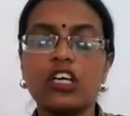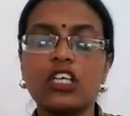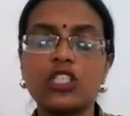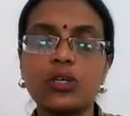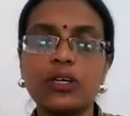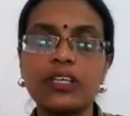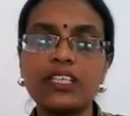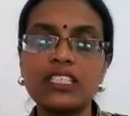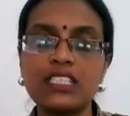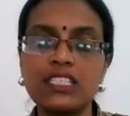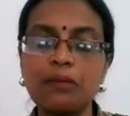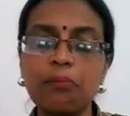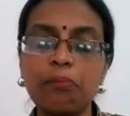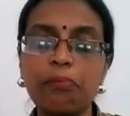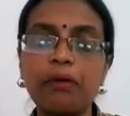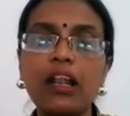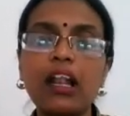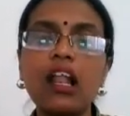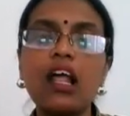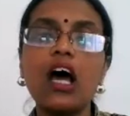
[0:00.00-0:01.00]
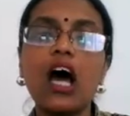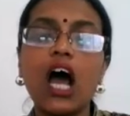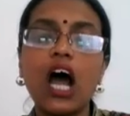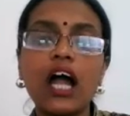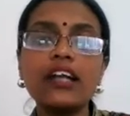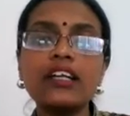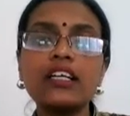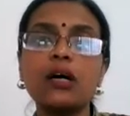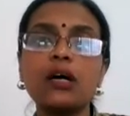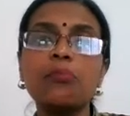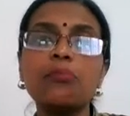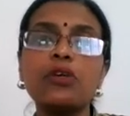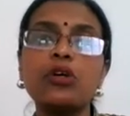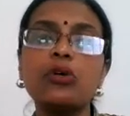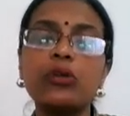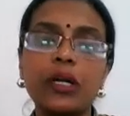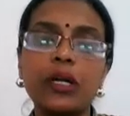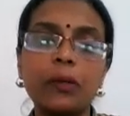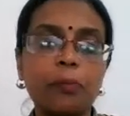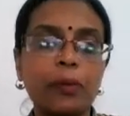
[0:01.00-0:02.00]
So in simple,
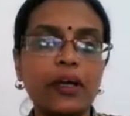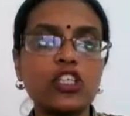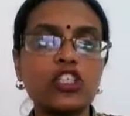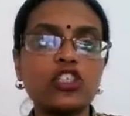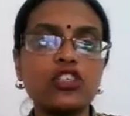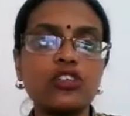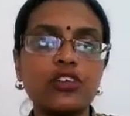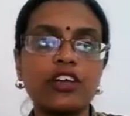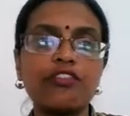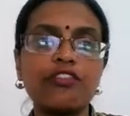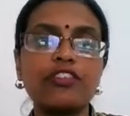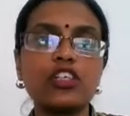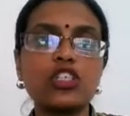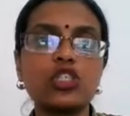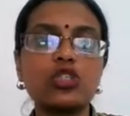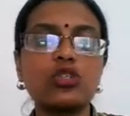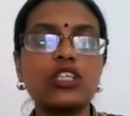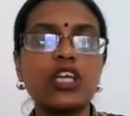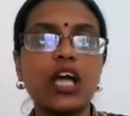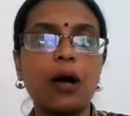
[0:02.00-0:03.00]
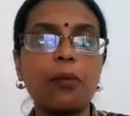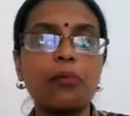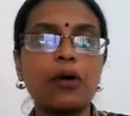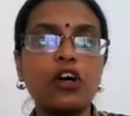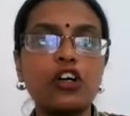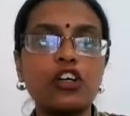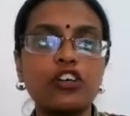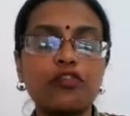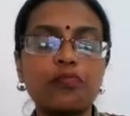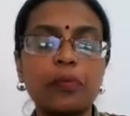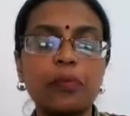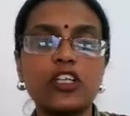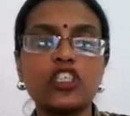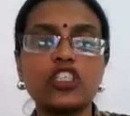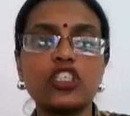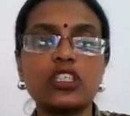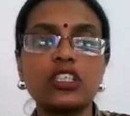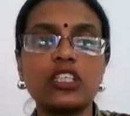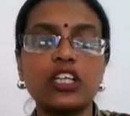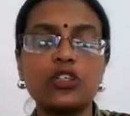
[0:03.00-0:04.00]
uncommuted pension refers to the amount of
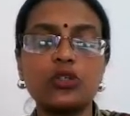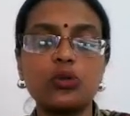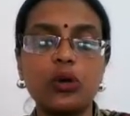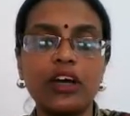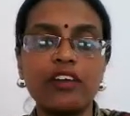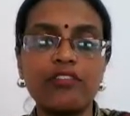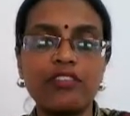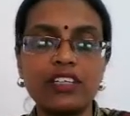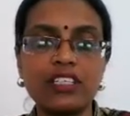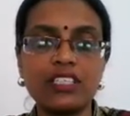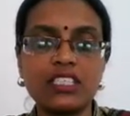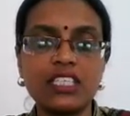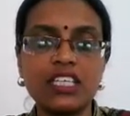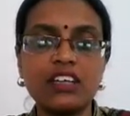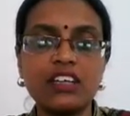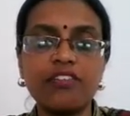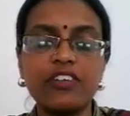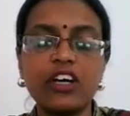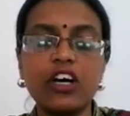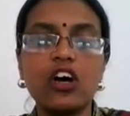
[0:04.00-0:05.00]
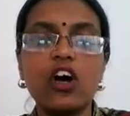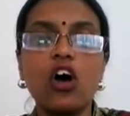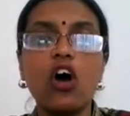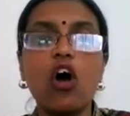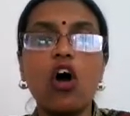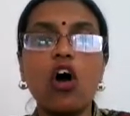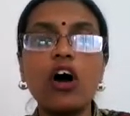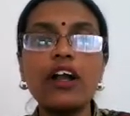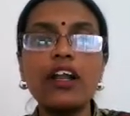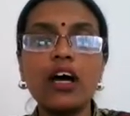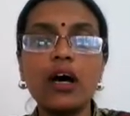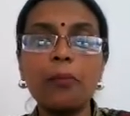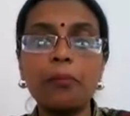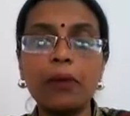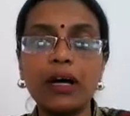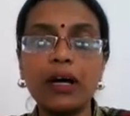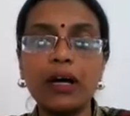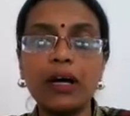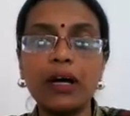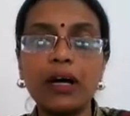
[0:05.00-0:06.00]
pension that you have received on a
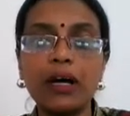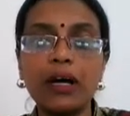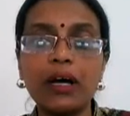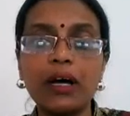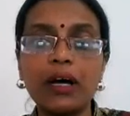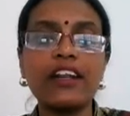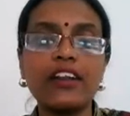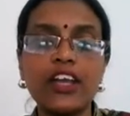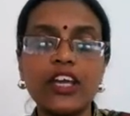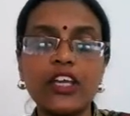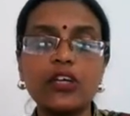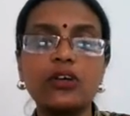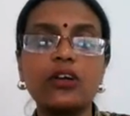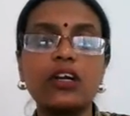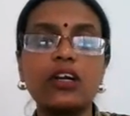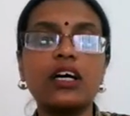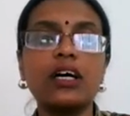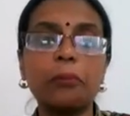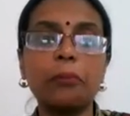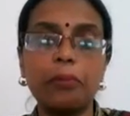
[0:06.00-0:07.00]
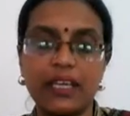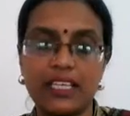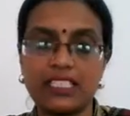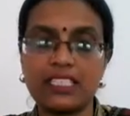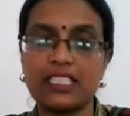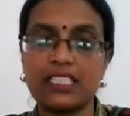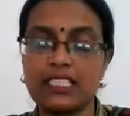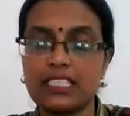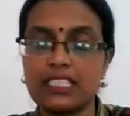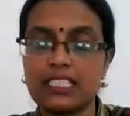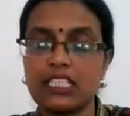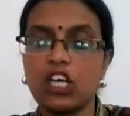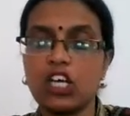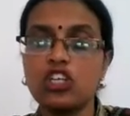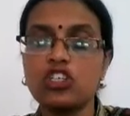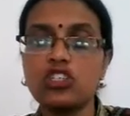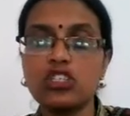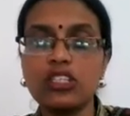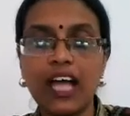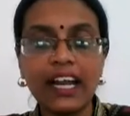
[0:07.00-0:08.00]
monthly regular
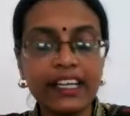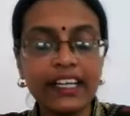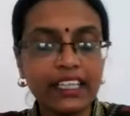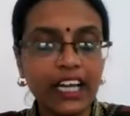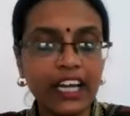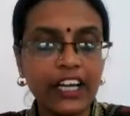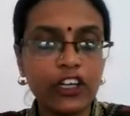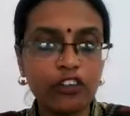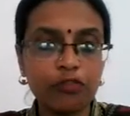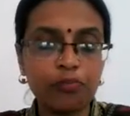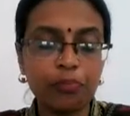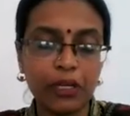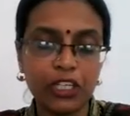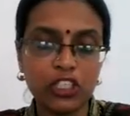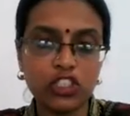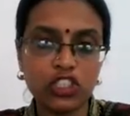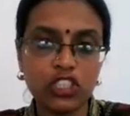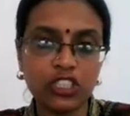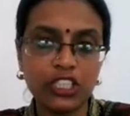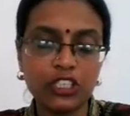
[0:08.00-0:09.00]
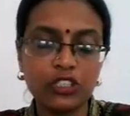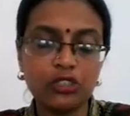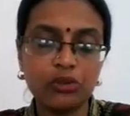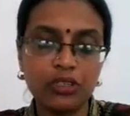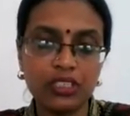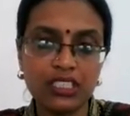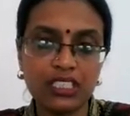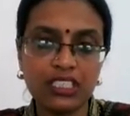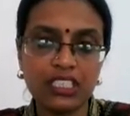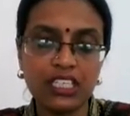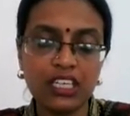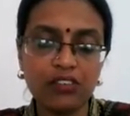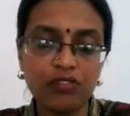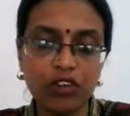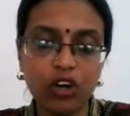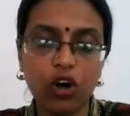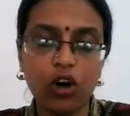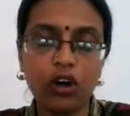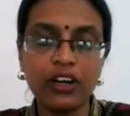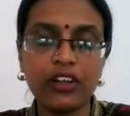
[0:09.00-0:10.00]
basis. So that kind of pension that you receive
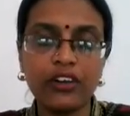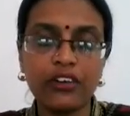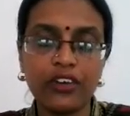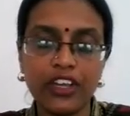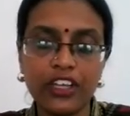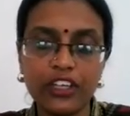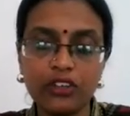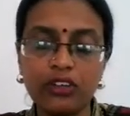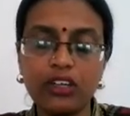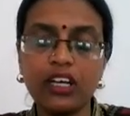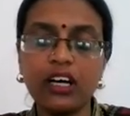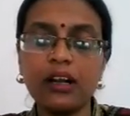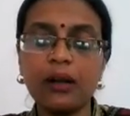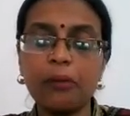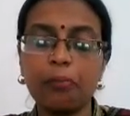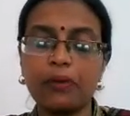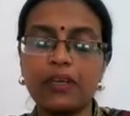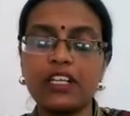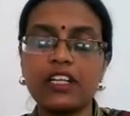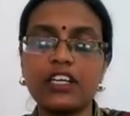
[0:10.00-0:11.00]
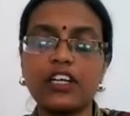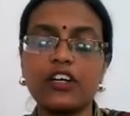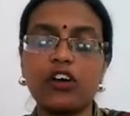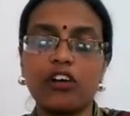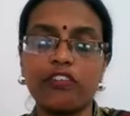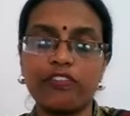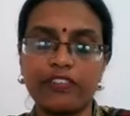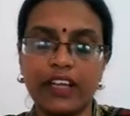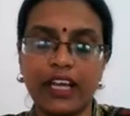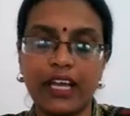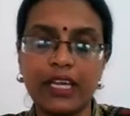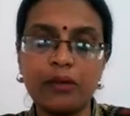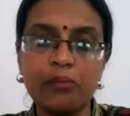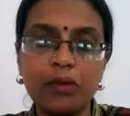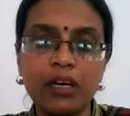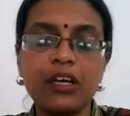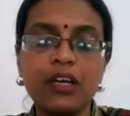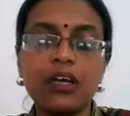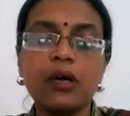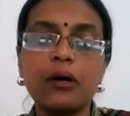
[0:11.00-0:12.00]
on a regular period of
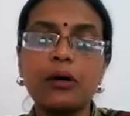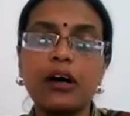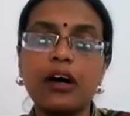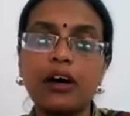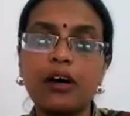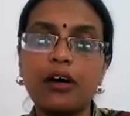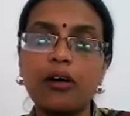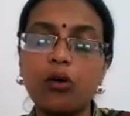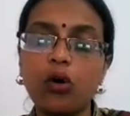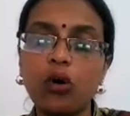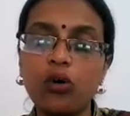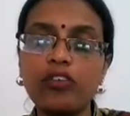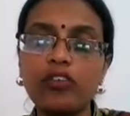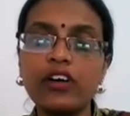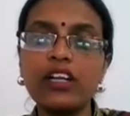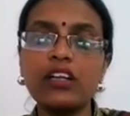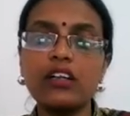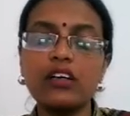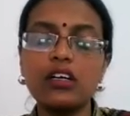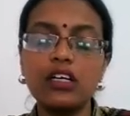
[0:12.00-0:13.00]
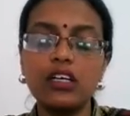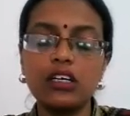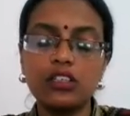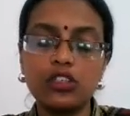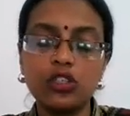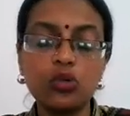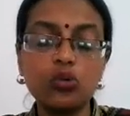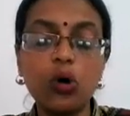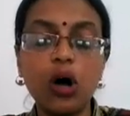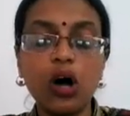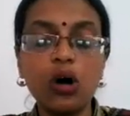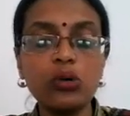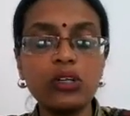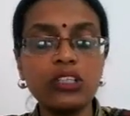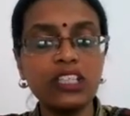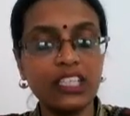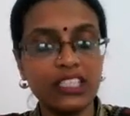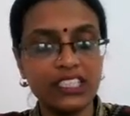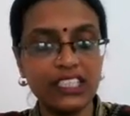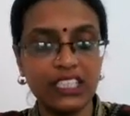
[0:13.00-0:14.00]
time over
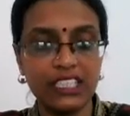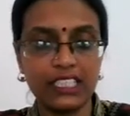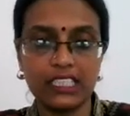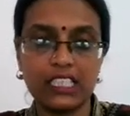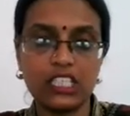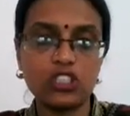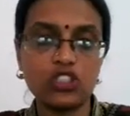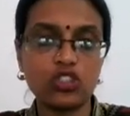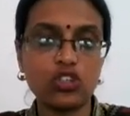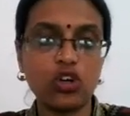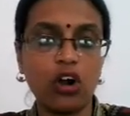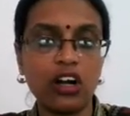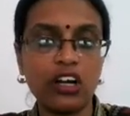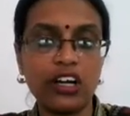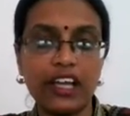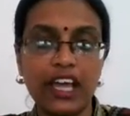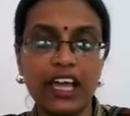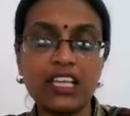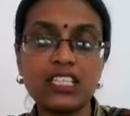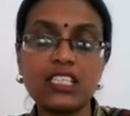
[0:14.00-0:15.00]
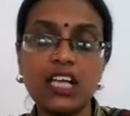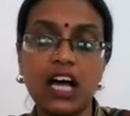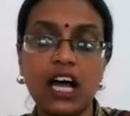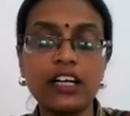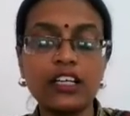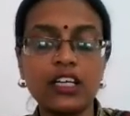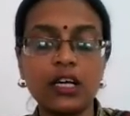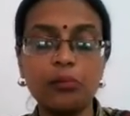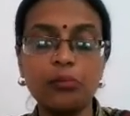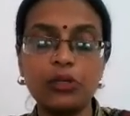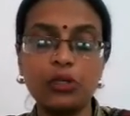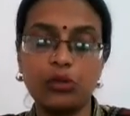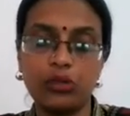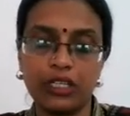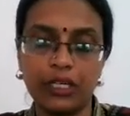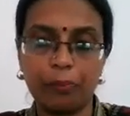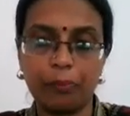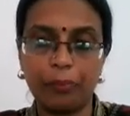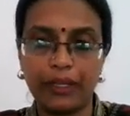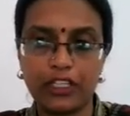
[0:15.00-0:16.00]
throughout the year is called as
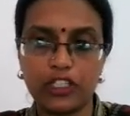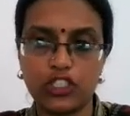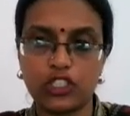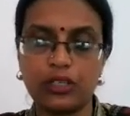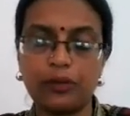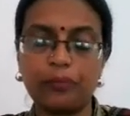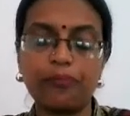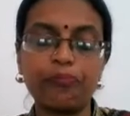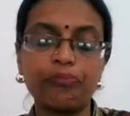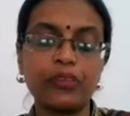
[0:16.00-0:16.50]
uncommuted pension.